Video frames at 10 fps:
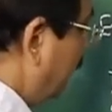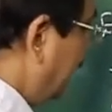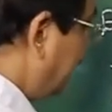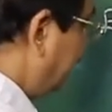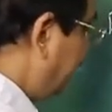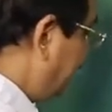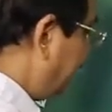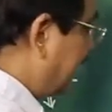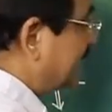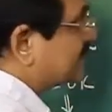We
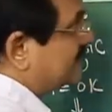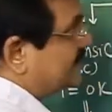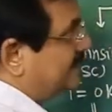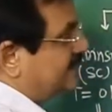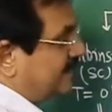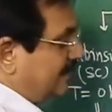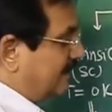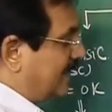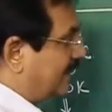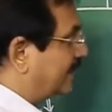will discuss detail
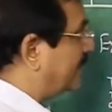later